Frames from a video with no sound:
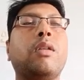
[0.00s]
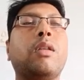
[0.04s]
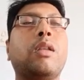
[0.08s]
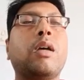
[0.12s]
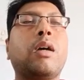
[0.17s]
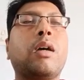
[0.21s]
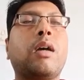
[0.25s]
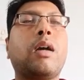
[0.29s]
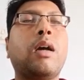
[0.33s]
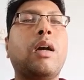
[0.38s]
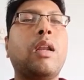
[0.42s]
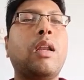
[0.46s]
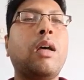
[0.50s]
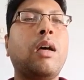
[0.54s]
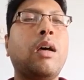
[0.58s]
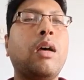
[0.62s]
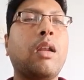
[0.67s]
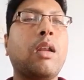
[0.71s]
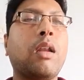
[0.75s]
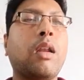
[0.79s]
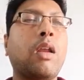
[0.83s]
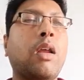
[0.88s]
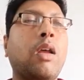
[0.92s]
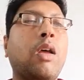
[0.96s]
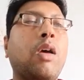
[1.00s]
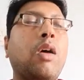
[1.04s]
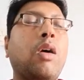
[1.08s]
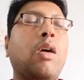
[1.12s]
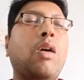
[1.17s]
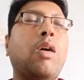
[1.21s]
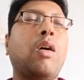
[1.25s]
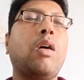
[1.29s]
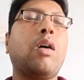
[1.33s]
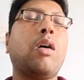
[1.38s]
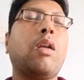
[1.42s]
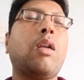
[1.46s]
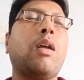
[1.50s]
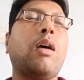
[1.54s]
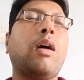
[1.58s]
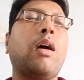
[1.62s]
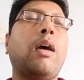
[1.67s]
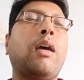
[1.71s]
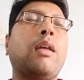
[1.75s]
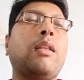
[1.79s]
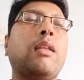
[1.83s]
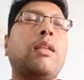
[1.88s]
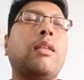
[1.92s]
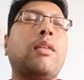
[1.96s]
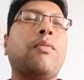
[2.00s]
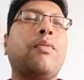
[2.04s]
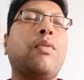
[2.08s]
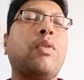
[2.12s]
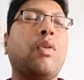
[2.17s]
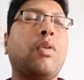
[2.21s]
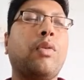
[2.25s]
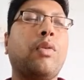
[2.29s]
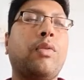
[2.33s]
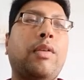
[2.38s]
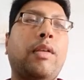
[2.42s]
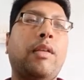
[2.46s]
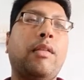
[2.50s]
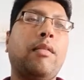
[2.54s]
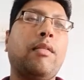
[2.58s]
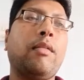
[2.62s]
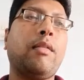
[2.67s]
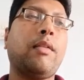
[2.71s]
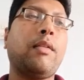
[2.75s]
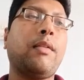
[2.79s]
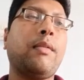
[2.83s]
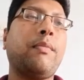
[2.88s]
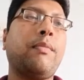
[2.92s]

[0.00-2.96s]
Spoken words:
the color or either the fluorescence.